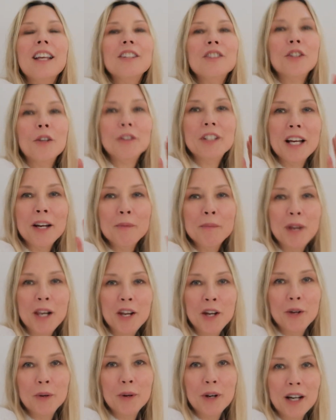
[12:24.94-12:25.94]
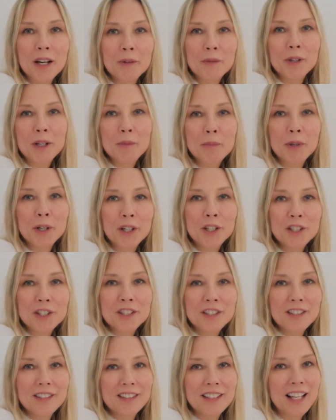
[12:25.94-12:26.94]
So down below, I will
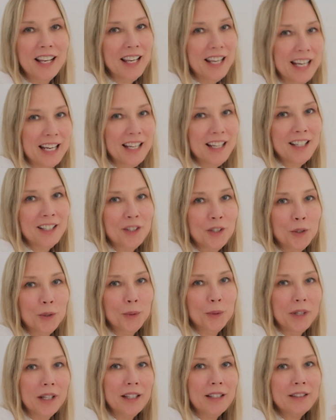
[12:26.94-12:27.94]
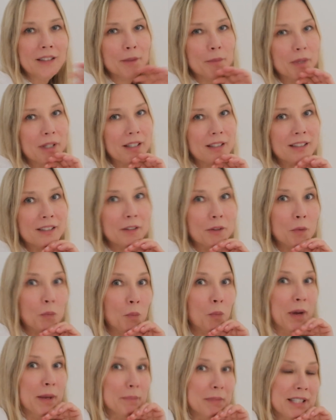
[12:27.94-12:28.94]
put the link to Elisabeth's
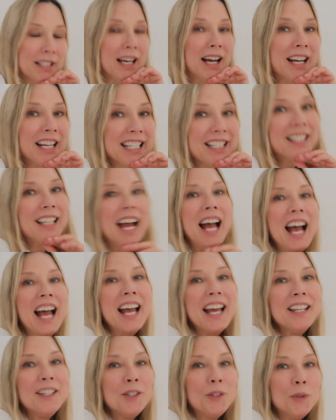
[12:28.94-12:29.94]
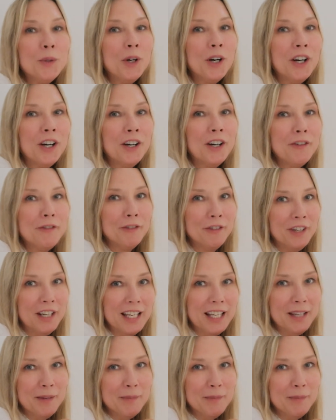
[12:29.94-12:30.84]
website and to her free